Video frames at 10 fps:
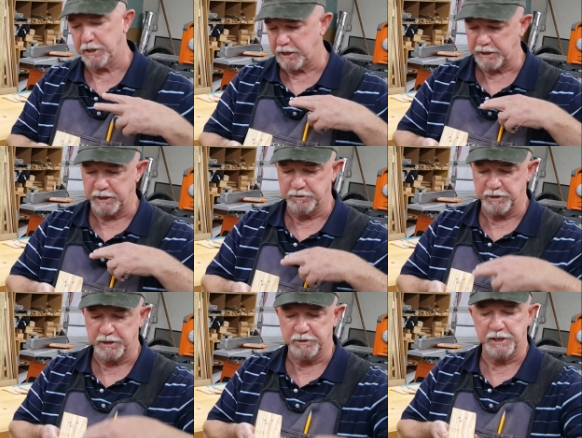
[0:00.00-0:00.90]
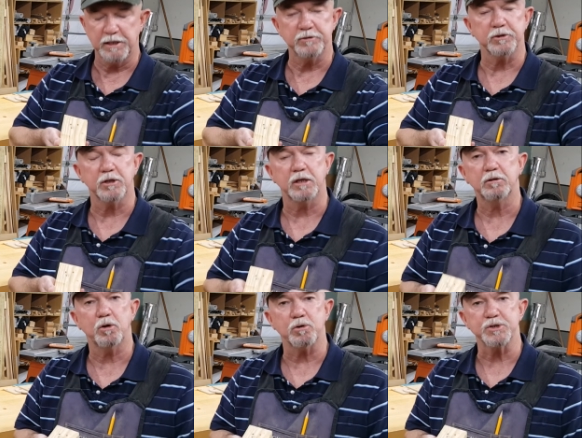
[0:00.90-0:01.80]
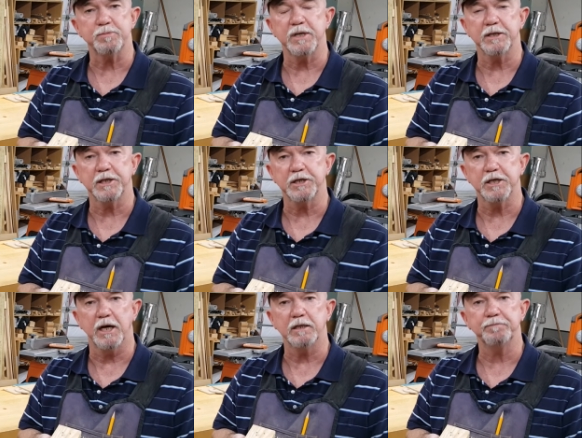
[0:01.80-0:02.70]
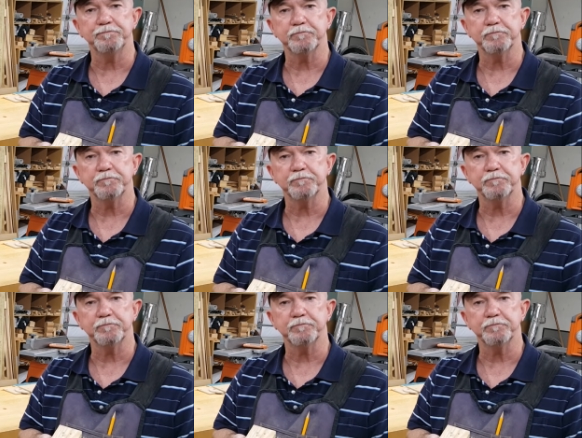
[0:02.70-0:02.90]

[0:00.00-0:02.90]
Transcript: cut and then the other corresponding cut.